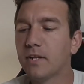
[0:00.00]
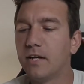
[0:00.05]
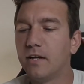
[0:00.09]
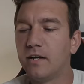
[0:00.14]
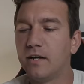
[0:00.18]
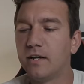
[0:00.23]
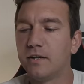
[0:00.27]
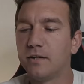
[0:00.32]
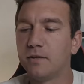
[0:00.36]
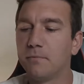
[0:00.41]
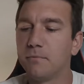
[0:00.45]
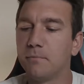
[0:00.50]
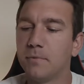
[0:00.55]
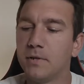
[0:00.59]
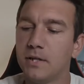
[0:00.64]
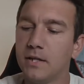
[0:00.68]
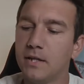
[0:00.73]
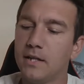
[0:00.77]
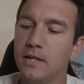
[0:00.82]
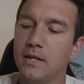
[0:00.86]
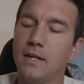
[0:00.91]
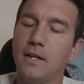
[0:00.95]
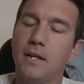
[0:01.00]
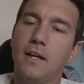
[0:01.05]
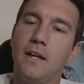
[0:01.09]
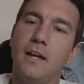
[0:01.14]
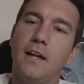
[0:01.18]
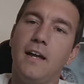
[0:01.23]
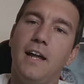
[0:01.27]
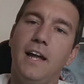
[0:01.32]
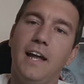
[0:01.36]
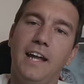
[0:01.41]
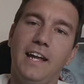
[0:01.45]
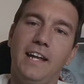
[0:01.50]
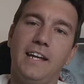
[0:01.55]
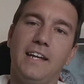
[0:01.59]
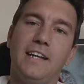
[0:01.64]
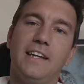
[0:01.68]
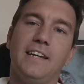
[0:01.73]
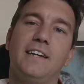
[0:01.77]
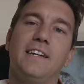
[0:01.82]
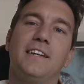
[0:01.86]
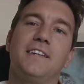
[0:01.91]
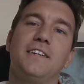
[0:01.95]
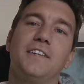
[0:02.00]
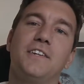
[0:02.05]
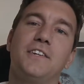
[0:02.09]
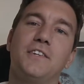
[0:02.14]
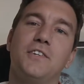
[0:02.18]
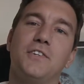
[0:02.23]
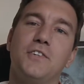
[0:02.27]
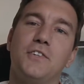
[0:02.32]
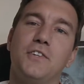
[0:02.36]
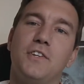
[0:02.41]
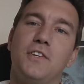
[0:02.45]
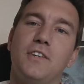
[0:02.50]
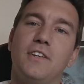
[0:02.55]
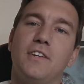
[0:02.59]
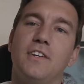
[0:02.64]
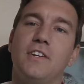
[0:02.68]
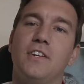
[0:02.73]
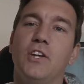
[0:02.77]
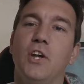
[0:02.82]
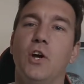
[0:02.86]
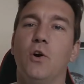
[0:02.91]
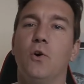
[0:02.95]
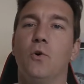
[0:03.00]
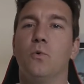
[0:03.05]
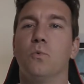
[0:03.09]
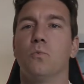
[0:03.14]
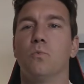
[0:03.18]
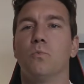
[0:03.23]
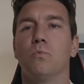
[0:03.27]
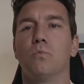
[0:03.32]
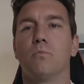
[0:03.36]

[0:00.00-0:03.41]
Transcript: um, and you know,